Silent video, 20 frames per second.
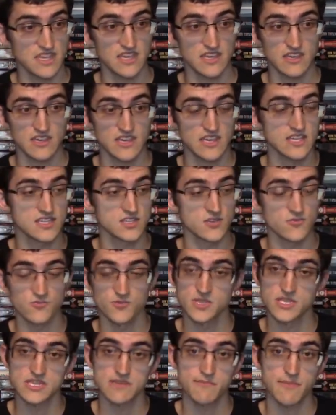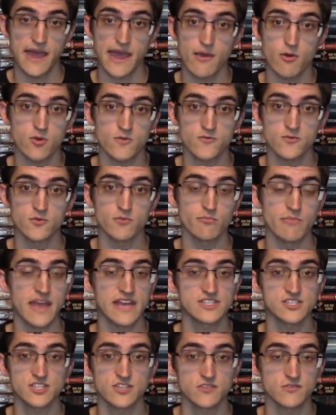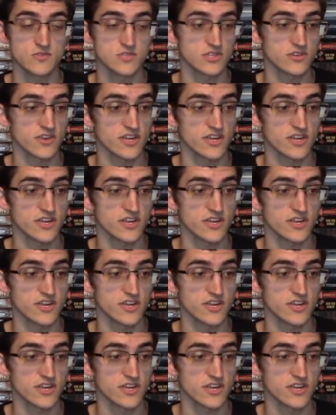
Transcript: He's a really powerful magic user.